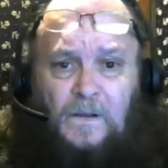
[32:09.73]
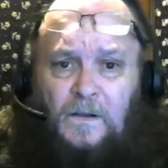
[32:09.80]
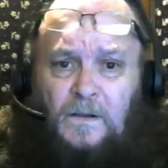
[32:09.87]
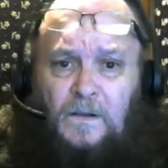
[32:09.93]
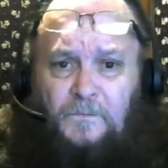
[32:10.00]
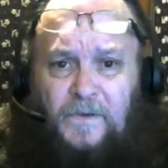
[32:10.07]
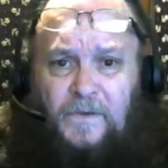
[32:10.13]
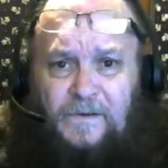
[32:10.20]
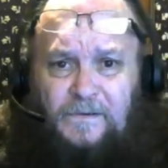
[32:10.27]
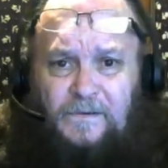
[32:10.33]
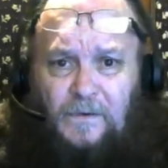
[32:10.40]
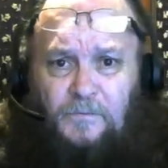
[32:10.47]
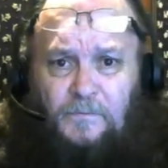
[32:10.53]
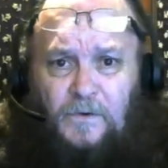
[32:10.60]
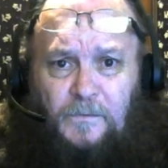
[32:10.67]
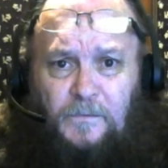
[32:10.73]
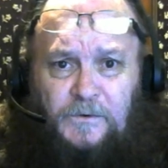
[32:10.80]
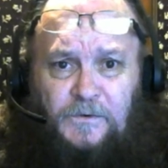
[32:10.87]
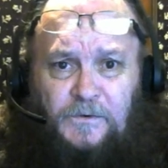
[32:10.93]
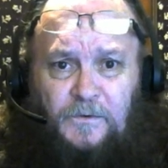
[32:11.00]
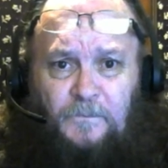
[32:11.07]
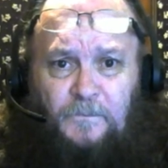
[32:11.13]
Because I promise
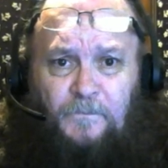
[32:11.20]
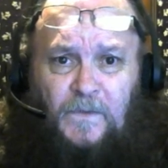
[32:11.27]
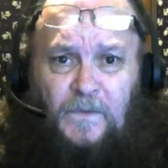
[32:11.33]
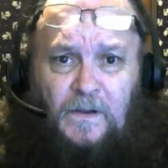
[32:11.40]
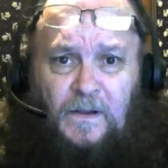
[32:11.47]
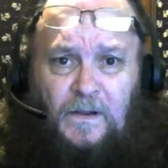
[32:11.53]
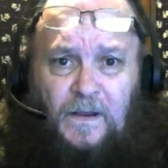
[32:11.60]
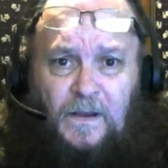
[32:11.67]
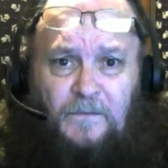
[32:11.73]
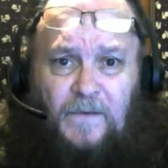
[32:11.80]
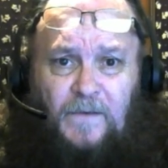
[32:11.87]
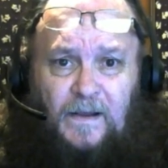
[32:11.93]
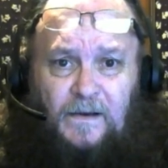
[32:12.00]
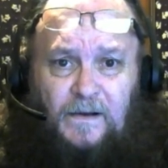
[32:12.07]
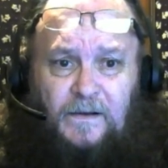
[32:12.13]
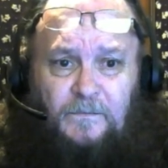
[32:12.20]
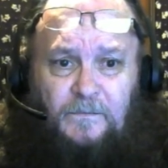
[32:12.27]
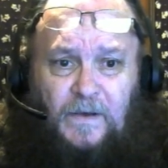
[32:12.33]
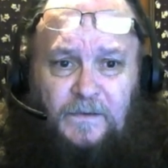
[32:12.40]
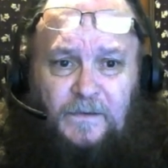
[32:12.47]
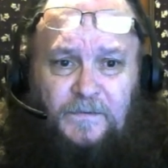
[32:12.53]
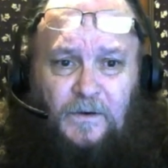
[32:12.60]
you, if I let
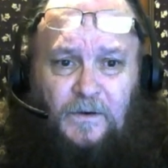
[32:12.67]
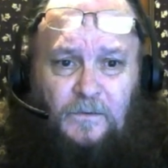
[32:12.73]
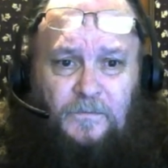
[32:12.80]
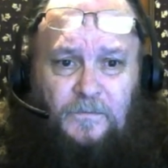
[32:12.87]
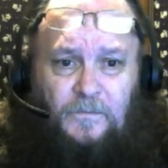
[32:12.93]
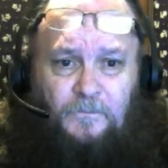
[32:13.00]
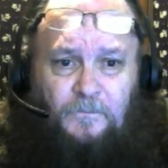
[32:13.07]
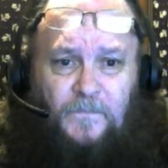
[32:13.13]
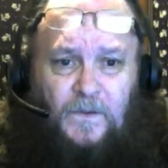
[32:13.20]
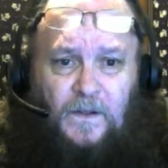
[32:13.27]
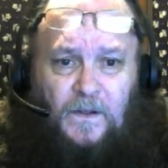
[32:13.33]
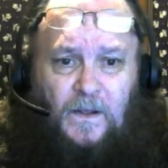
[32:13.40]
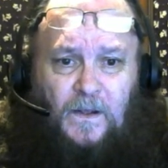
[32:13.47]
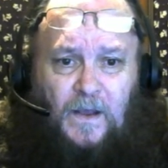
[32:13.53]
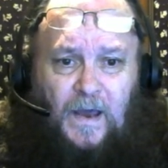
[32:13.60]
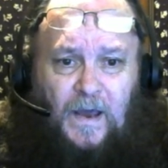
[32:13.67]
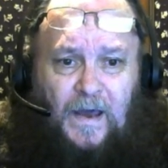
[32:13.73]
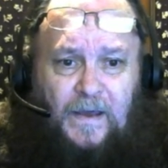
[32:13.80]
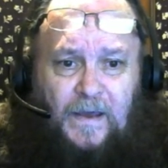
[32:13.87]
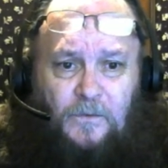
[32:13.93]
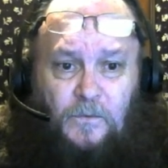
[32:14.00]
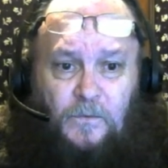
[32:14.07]
myself,
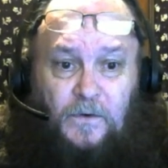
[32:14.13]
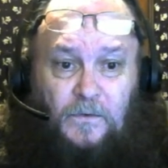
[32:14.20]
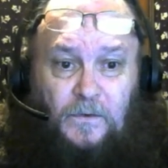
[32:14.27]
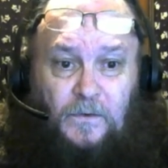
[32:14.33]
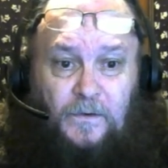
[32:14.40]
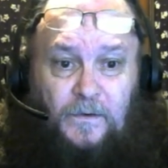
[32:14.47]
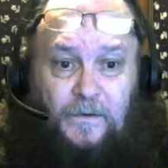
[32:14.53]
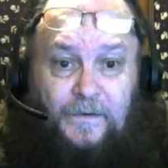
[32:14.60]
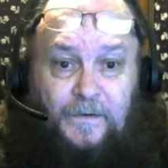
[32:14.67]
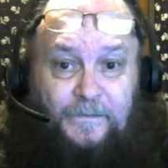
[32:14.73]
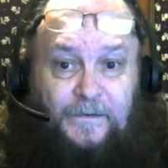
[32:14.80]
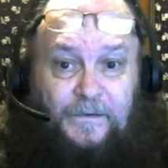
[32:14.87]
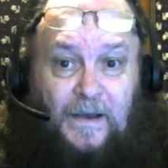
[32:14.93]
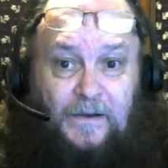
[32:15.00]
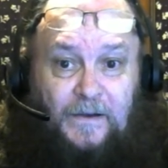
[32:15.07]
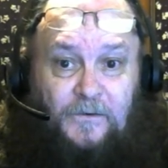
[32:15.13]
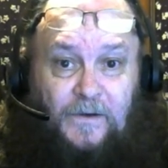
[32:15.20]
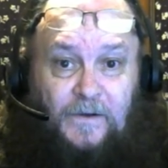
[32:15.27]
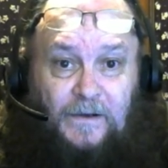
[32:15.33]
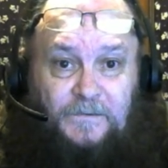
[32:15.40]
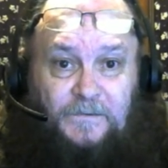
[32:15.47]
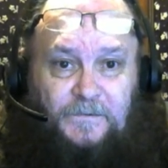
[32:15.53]
I will
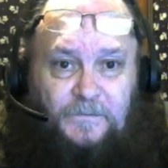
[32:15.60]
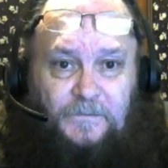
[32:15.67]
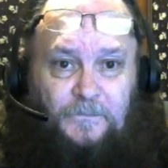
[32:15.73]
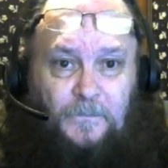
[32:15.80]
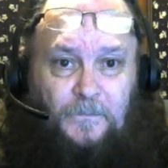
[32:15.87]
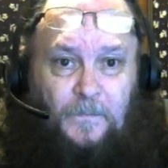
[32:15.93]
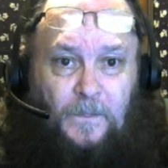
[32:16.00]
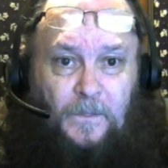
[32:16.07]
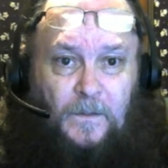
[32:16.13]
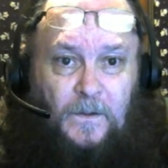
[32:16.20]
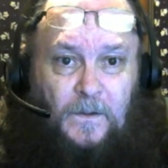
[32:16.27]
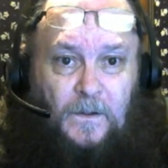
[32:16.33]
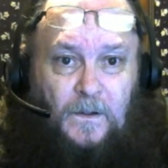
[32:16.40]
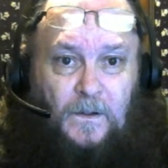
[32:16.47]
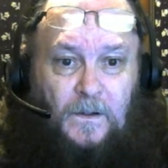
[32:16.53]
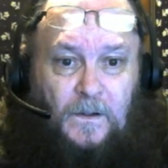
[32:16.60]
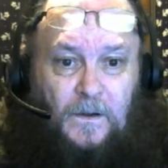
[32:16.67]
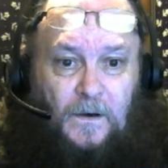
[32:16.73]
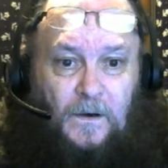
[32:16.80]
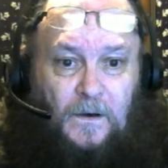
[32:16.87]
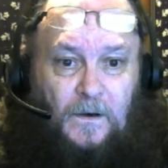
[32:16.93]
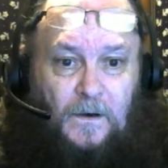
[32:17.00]
digress.
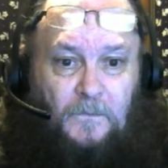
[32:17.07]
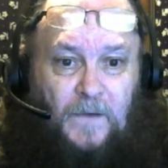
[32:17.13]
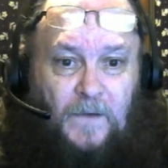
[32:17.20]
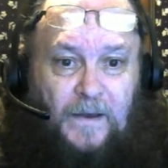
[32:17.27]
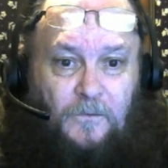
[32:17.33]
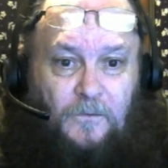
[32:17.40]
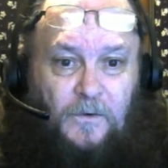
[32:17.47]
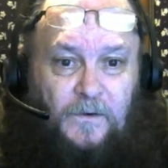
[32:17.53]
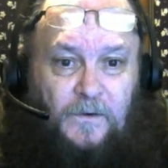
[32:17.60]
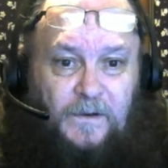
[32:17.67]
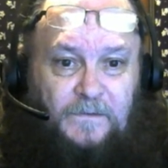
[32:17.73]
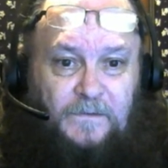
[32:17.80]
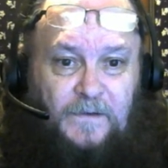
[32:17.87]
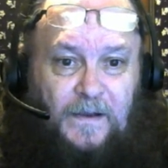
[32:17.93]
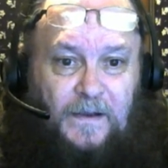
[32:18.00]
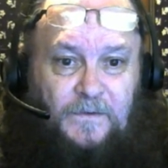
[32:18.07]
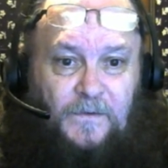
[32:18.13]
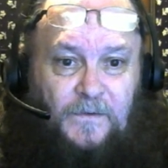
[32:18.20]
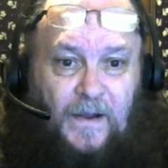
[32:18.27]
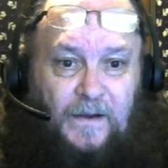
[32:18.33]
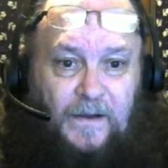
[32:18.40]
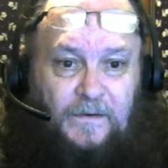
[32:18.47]
I will get
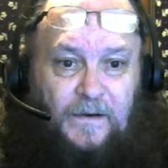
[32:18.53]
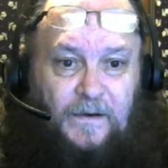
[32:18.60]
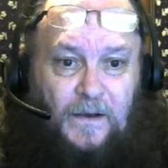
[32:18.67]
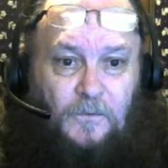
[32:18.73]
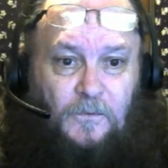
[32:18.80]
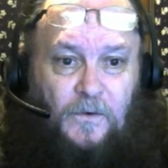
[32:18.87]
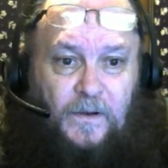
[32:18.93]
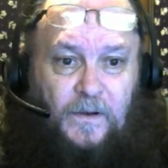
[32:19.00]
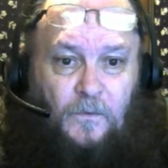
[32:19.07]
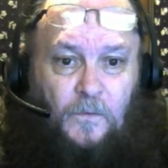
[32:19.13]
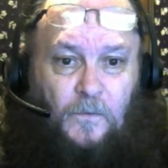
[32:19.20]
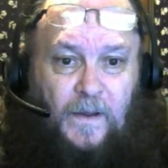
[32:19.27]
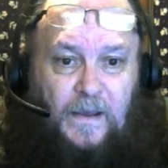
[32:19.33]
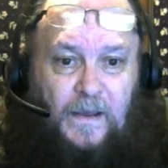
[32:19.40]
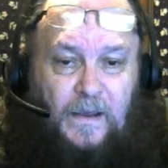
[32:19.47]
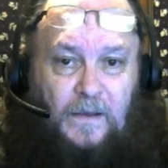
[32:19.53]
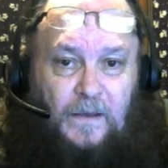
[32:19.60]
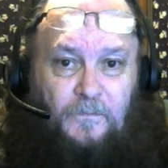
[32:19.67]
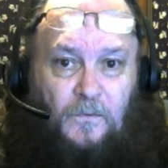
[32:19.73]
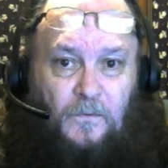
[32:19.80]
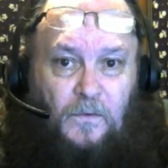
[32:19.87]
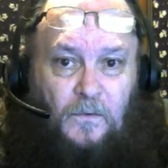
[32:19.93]
sidetracked and I will get way
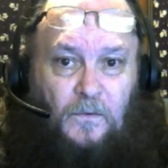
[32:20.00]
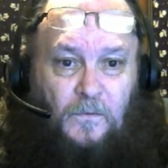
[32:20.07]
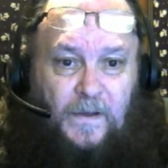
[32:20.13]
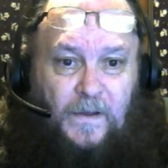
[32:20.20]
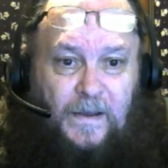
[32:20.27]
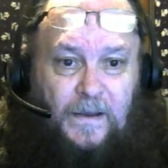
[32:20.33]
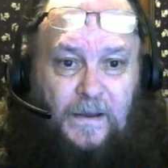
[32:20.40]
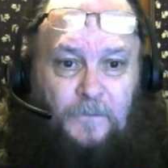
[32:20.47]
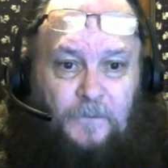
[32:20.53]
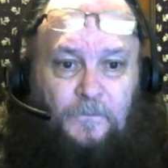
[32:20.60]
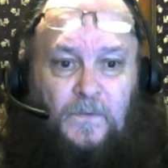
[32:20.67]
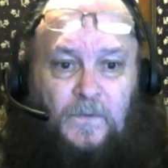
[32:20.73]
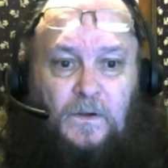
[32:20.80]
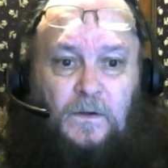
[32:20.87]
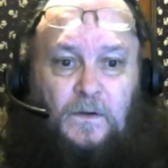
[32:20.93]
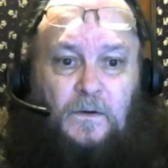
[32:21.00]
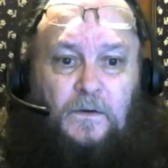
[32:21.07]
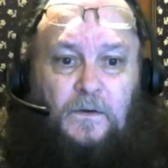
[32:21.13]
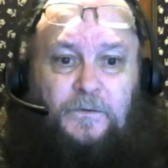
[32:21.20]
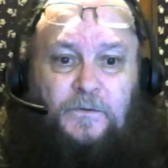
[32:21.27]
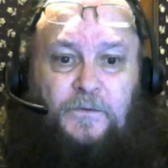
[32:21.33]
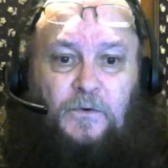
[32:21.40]
far away
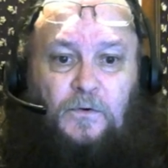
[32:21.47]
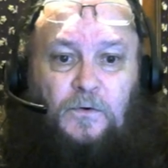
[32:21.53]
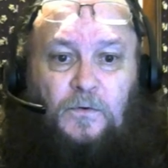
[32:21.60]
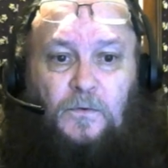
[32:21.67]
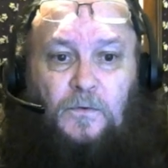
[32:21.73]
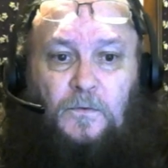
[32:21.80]
to